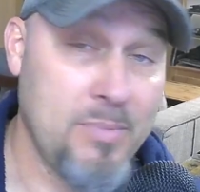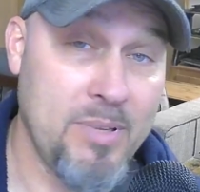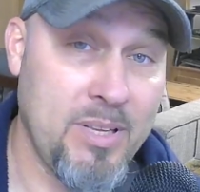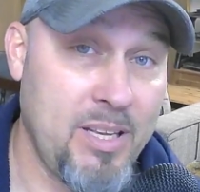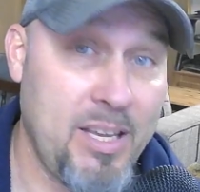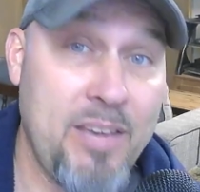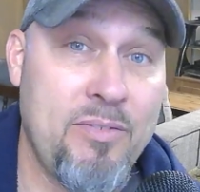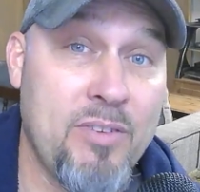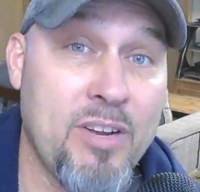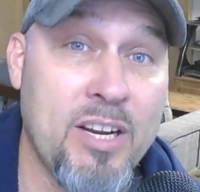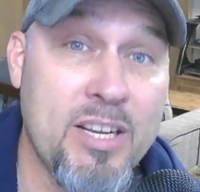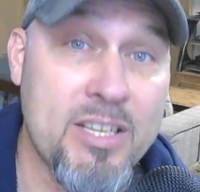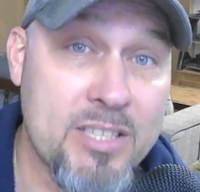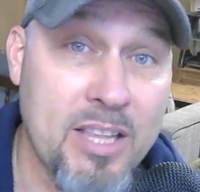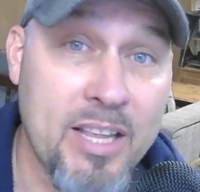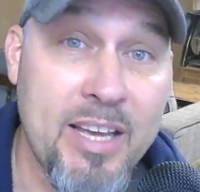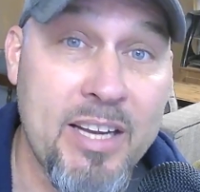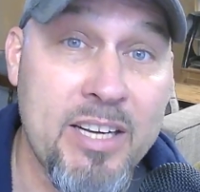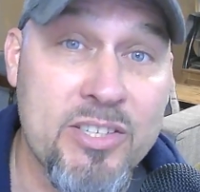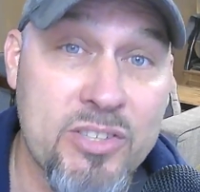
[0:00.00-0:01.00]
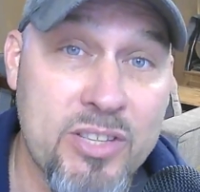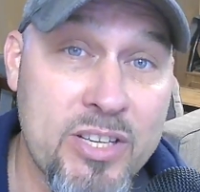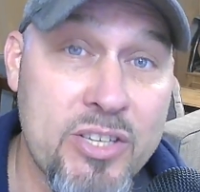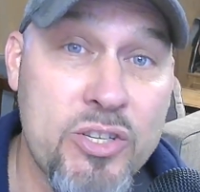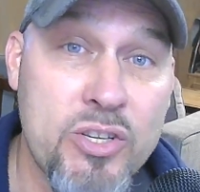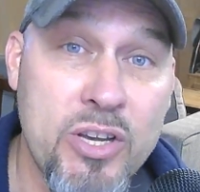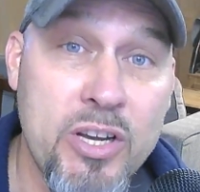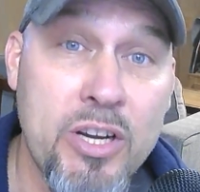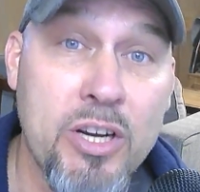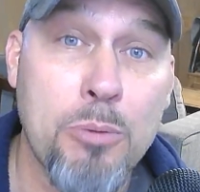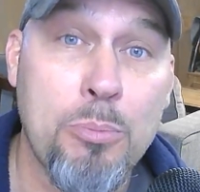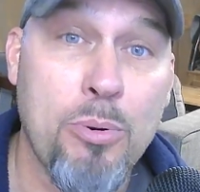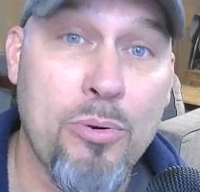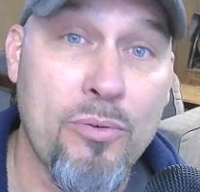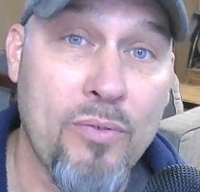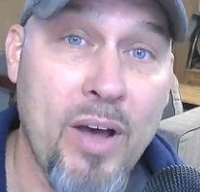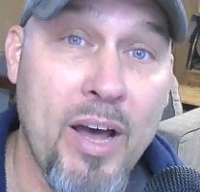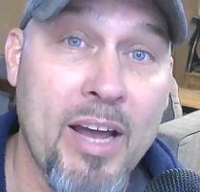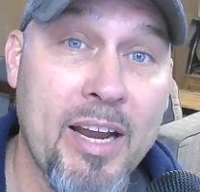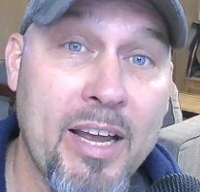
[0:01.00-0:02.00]
even as late as this year,
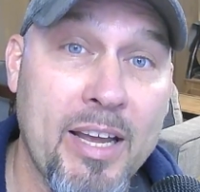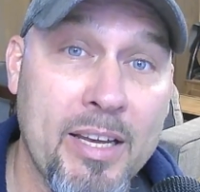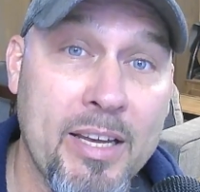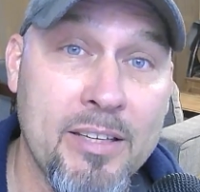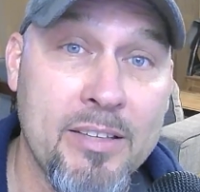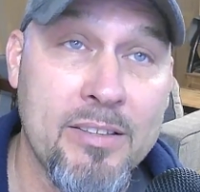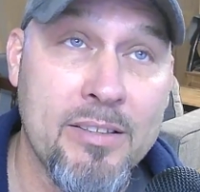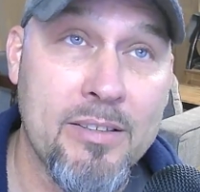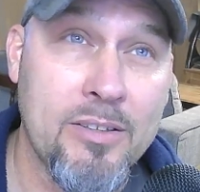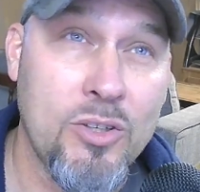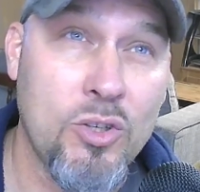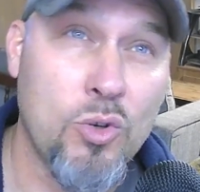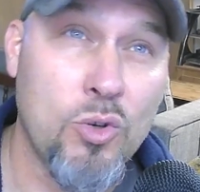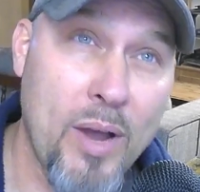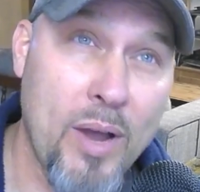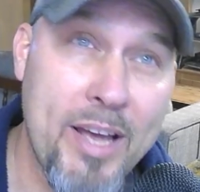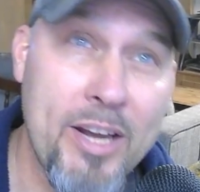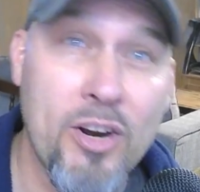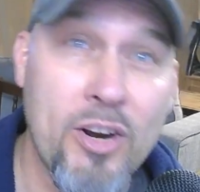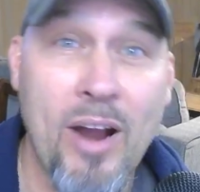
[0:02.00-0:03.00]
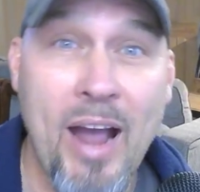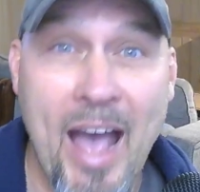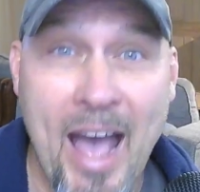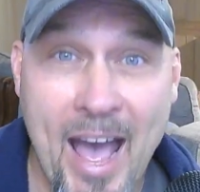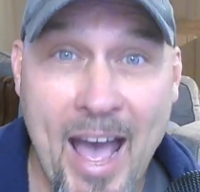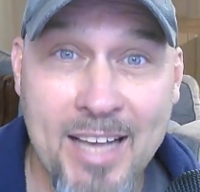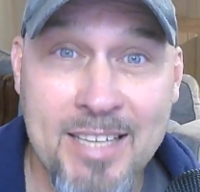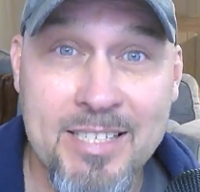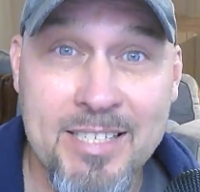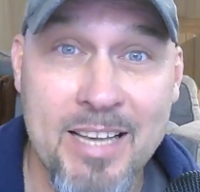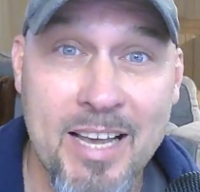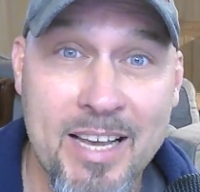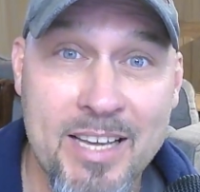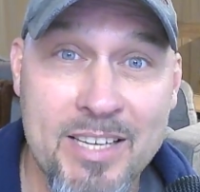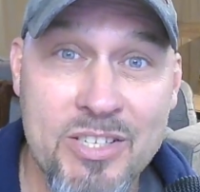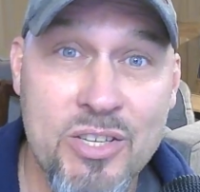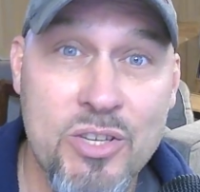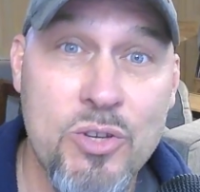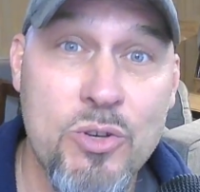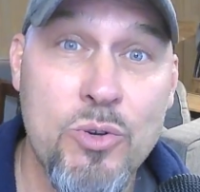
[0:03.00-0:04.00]
providing greater access
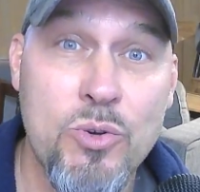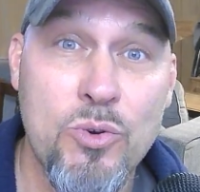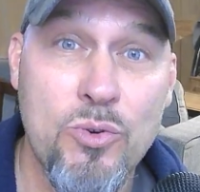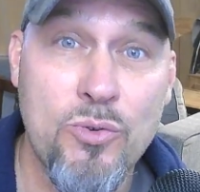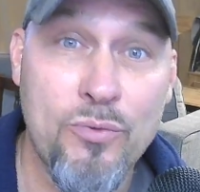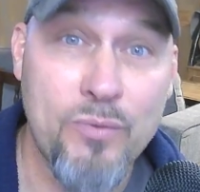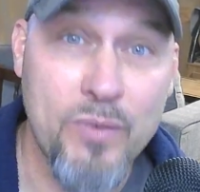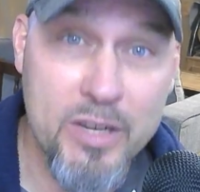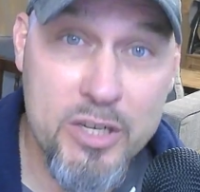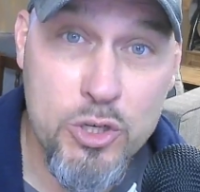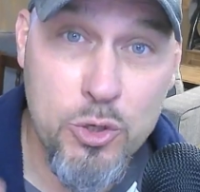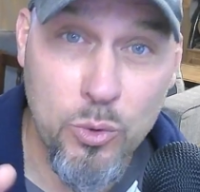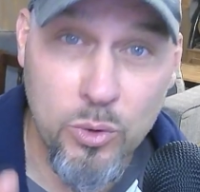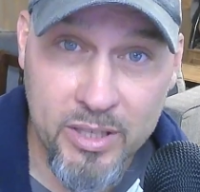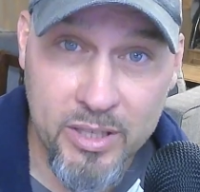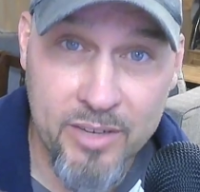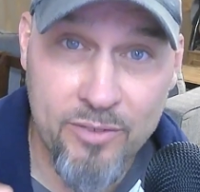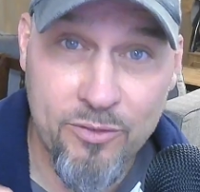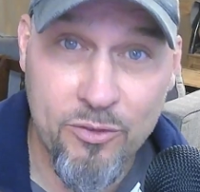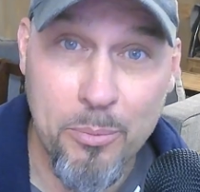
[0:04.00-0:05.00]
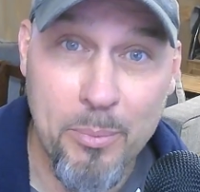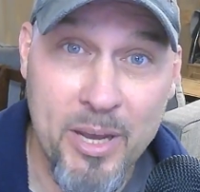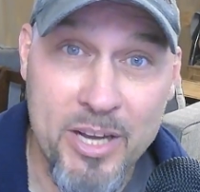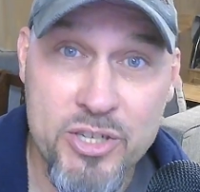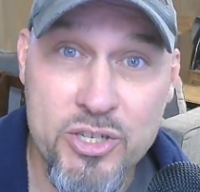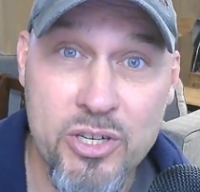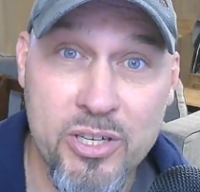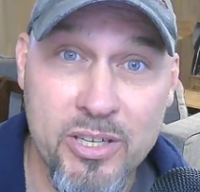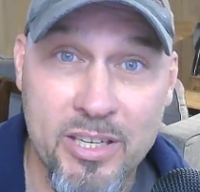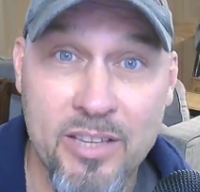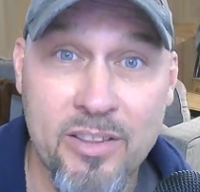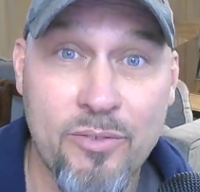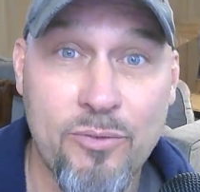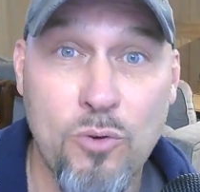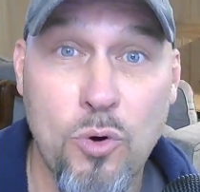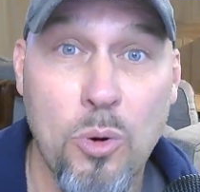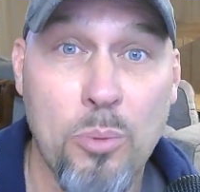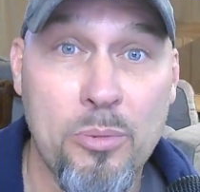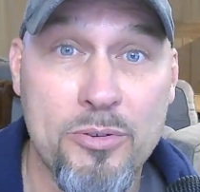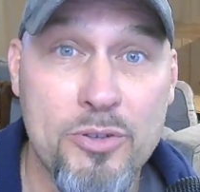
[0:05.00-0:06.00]
to visual information in the
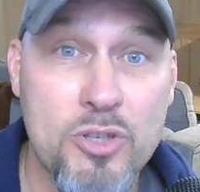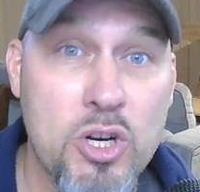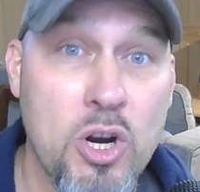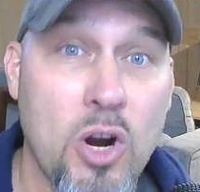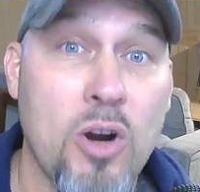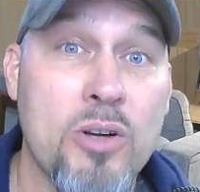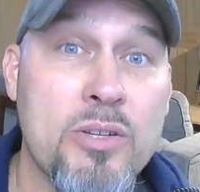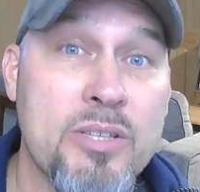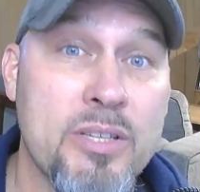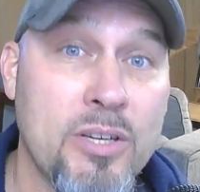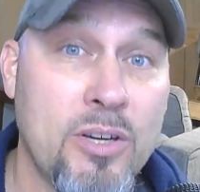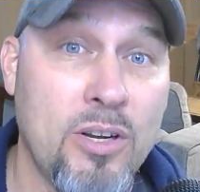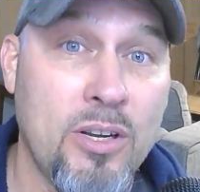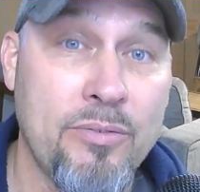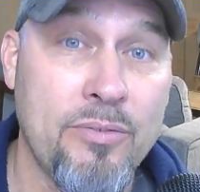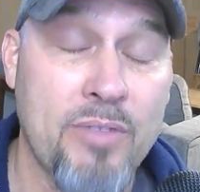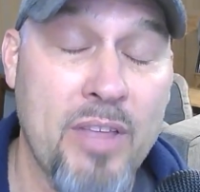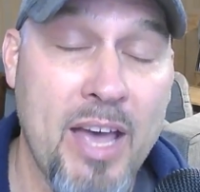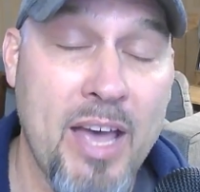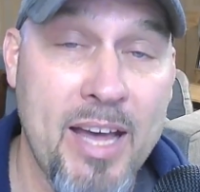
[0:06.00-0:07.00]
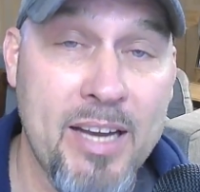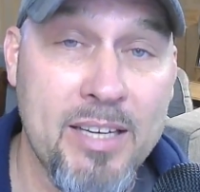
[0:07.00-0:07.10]
form of charts and all of that.